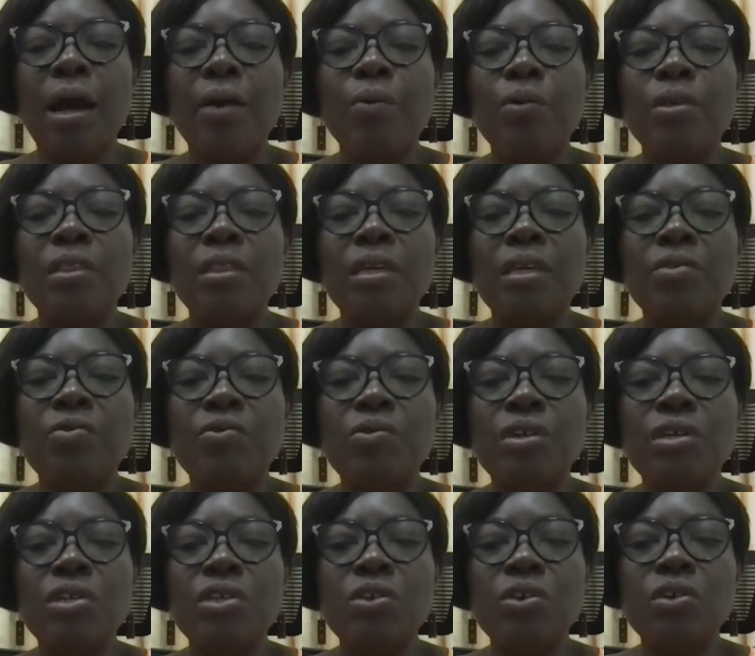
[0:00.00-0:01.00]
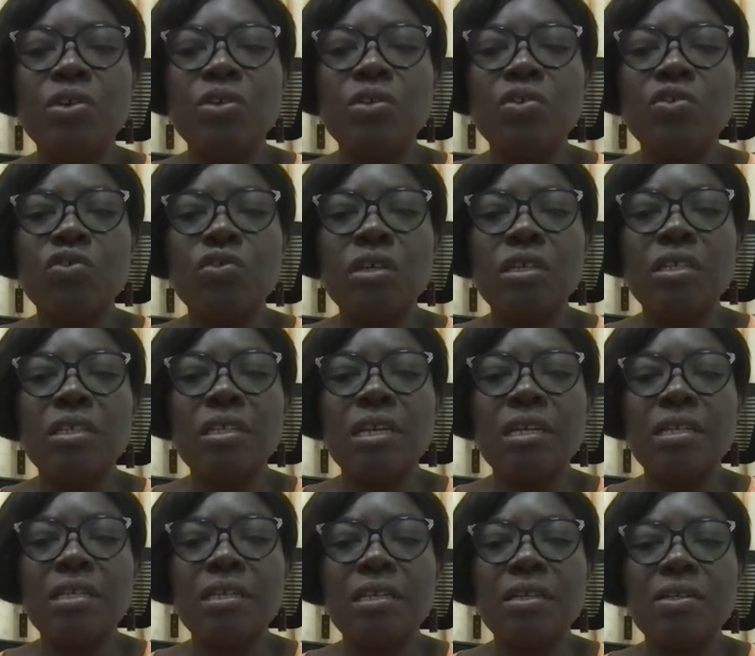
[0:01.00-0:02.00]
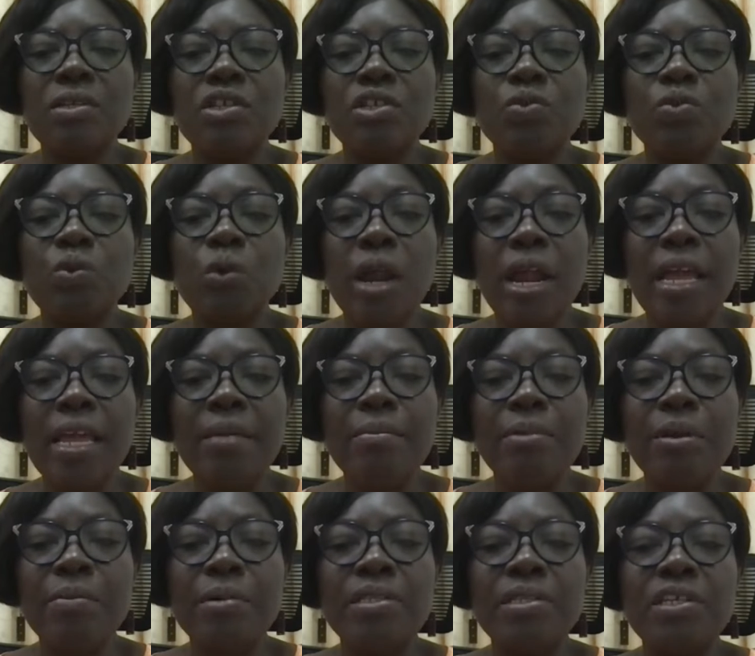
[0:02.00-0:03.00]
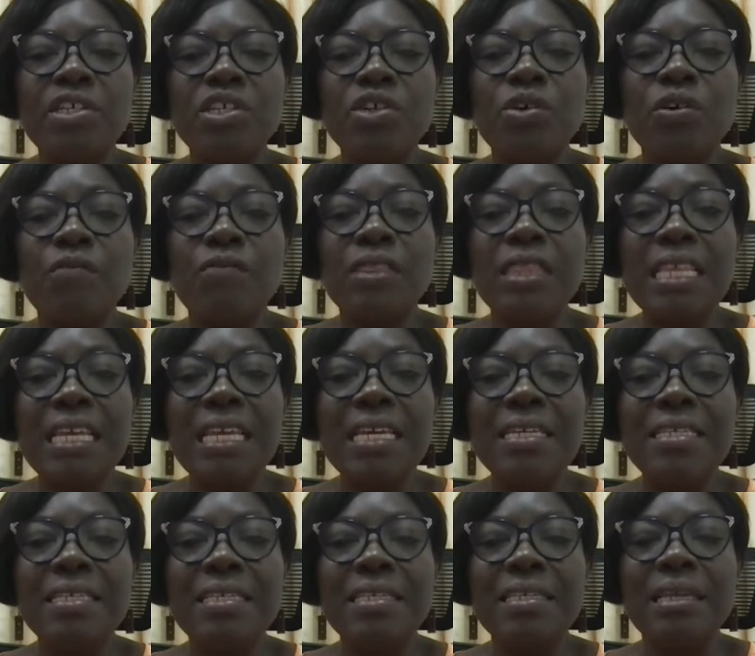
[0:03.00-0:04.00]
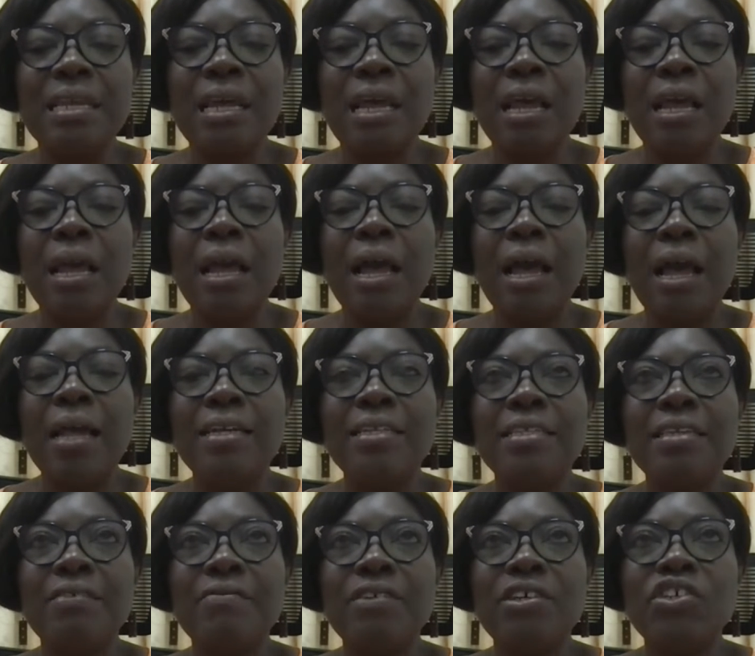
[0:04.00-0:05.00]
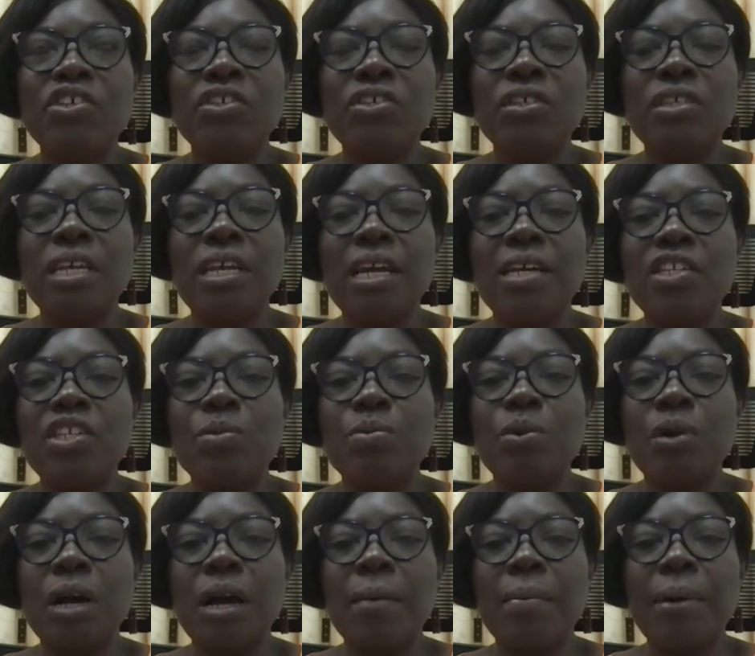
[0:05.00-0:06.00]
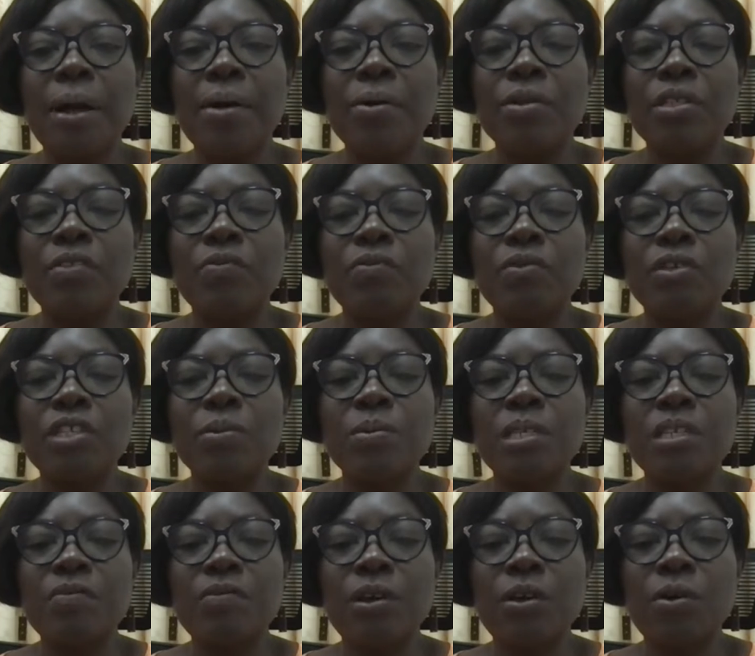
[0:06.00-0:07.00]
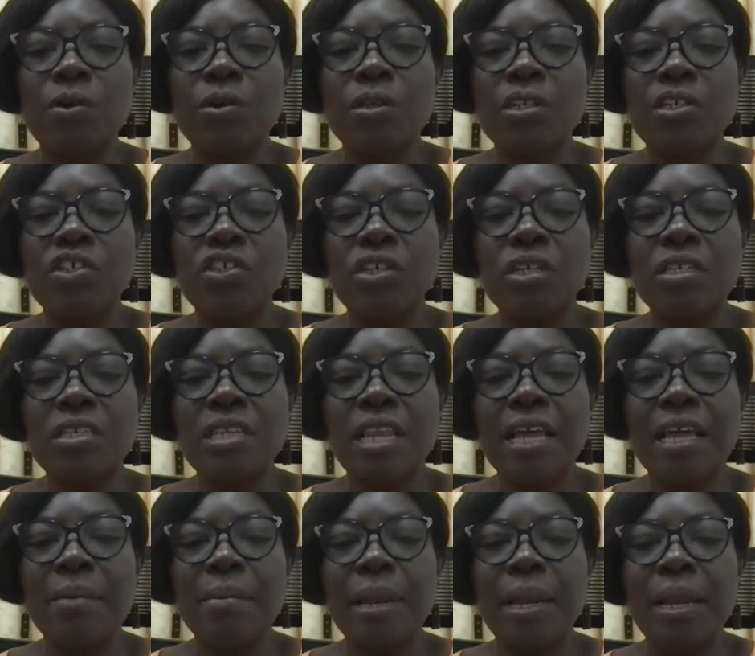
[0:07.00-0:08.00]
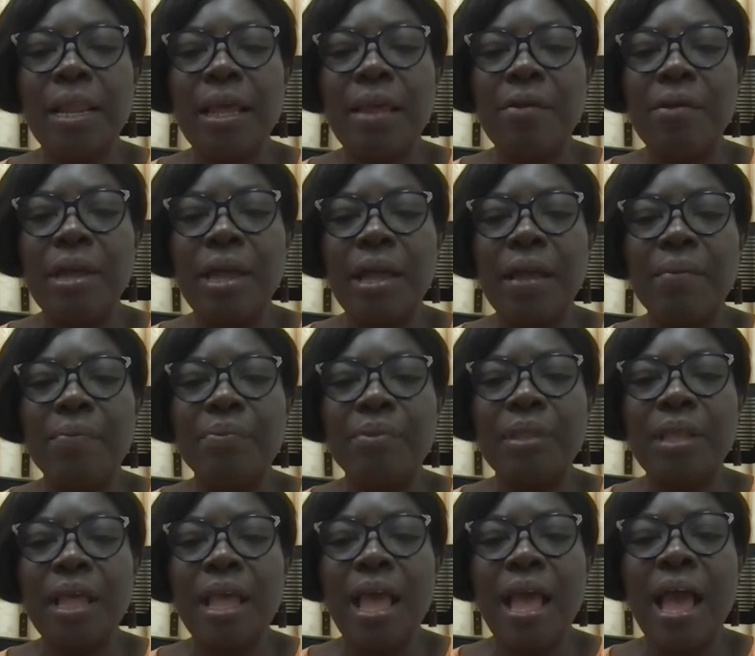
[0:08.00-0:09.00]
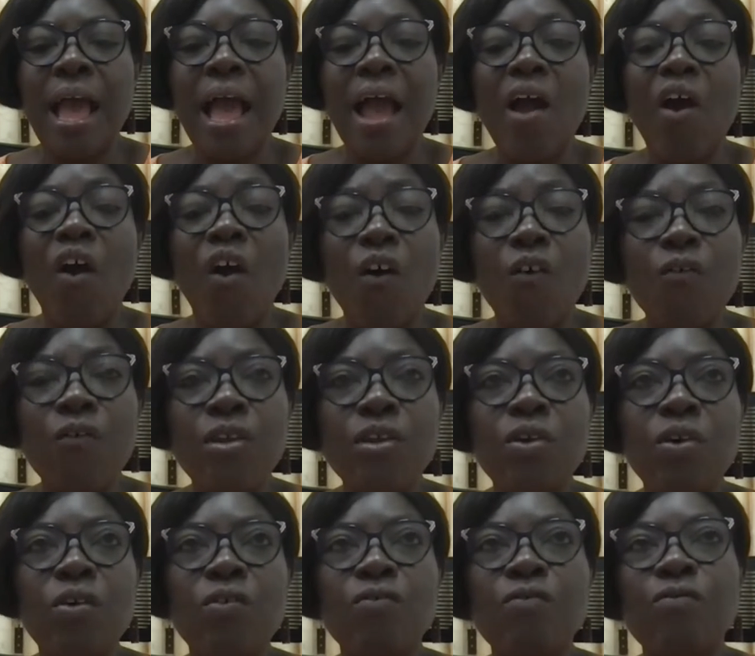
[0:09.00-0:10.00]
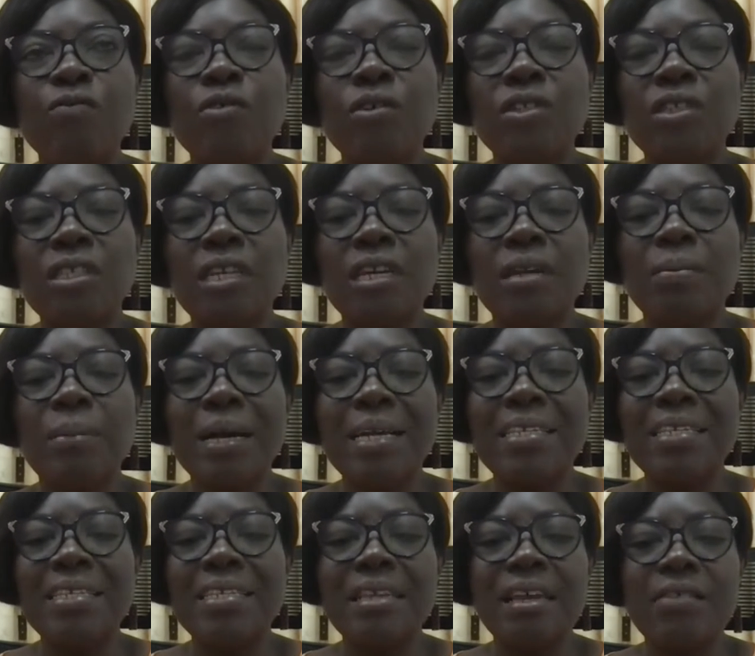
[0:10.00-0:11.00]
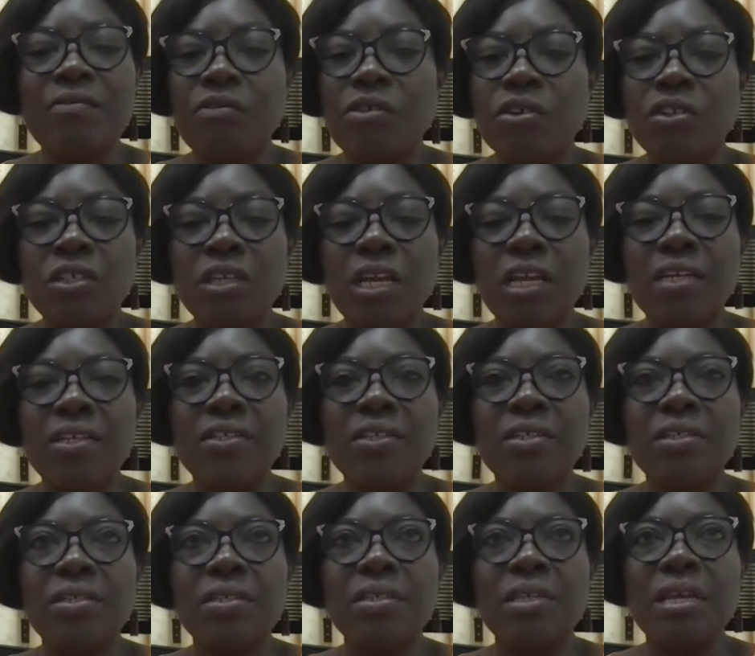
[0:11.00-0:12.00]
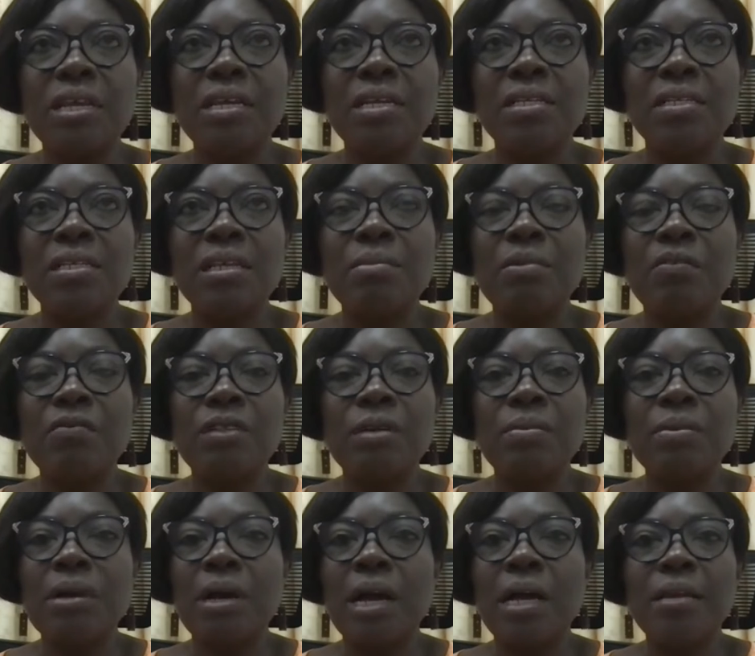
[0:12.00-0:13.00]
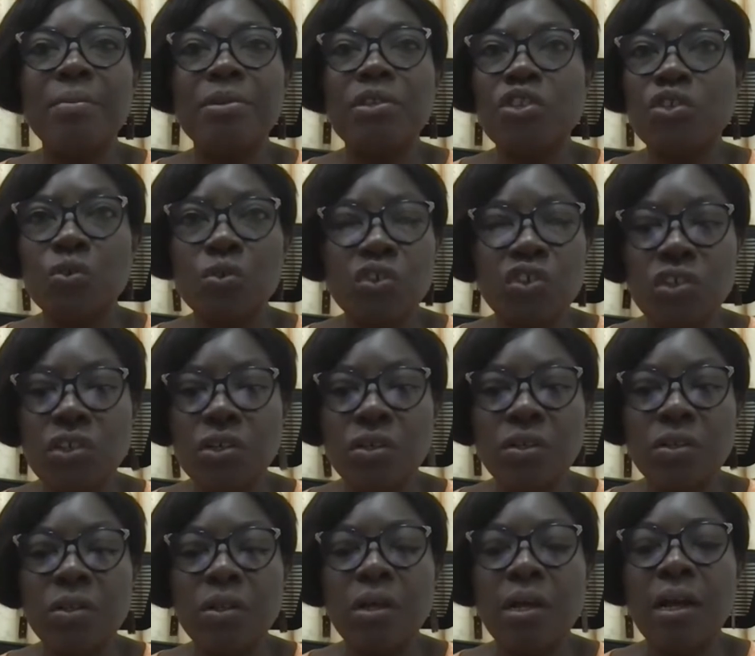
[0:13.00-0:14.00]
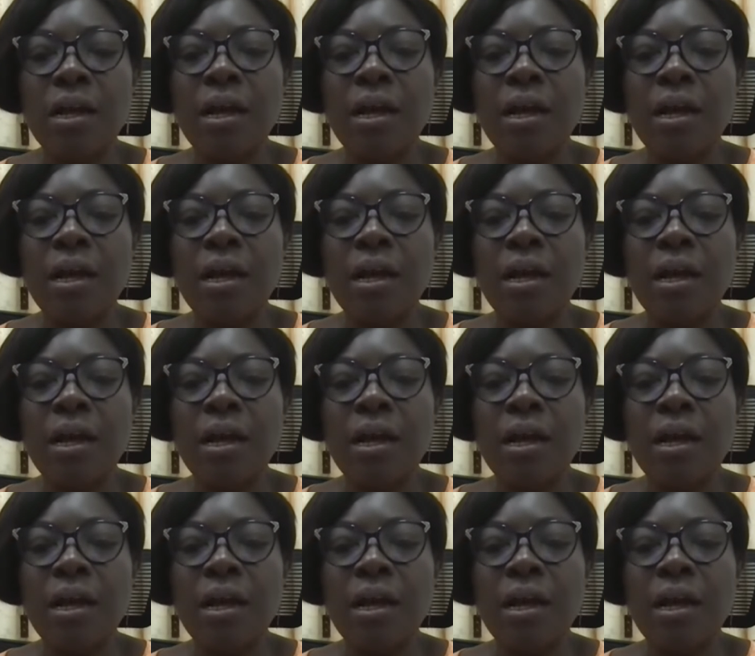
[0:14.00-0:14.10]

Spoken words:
within resource constraint settings where implementation of these interventions that I spoke about for specific conditions like malaria are often confronted by several challenges. Some of them can be social,